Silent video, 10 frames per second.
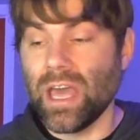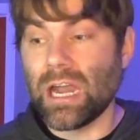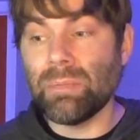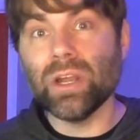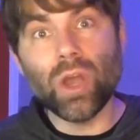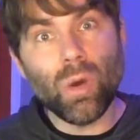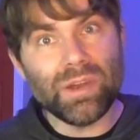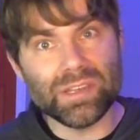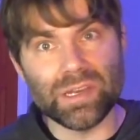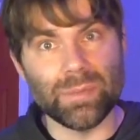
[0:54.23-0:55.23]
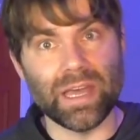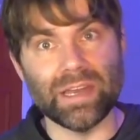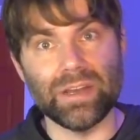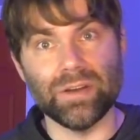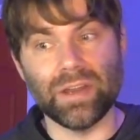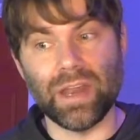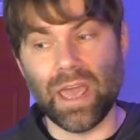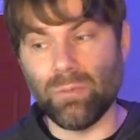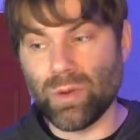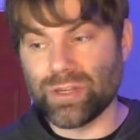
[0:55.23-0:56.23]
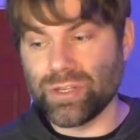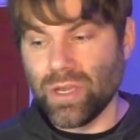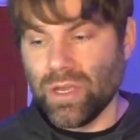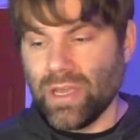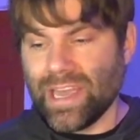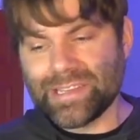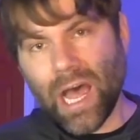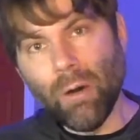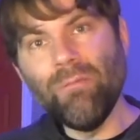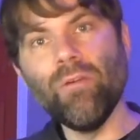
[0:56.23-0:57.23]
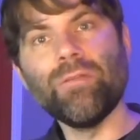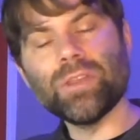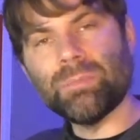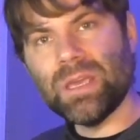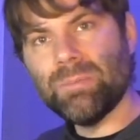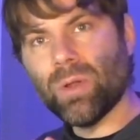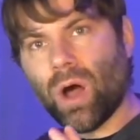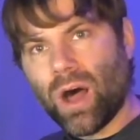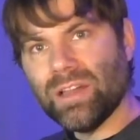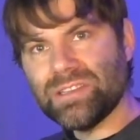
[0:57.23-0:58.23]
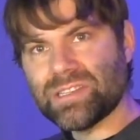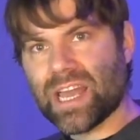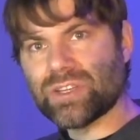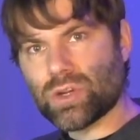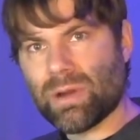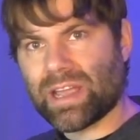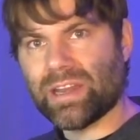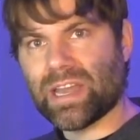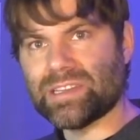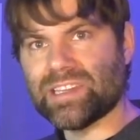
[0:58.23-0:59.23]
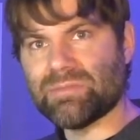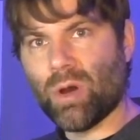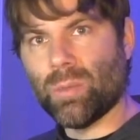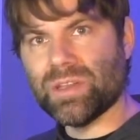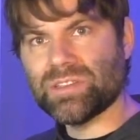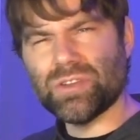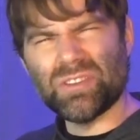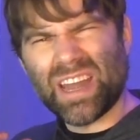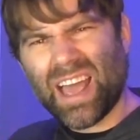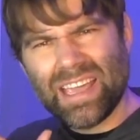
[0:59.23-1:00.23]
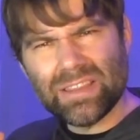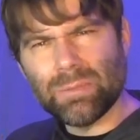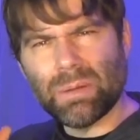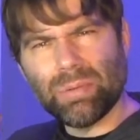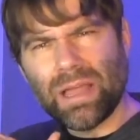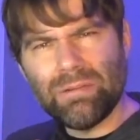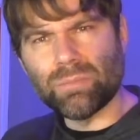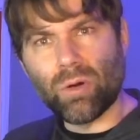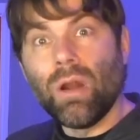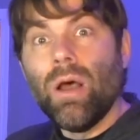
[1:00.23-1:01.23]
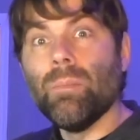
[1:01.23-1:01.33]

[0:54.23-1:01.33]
And I'm gonna go into some of that here today, which is helpful for the people on stage to recognize these moments so you can heighten them and play more,